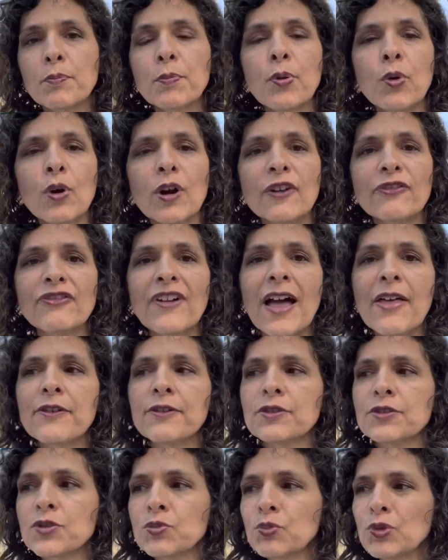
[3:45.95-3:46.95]
Poor
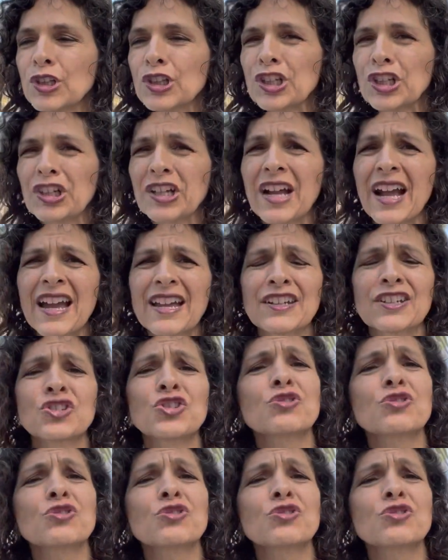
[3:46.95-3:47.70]
feathers will look kind of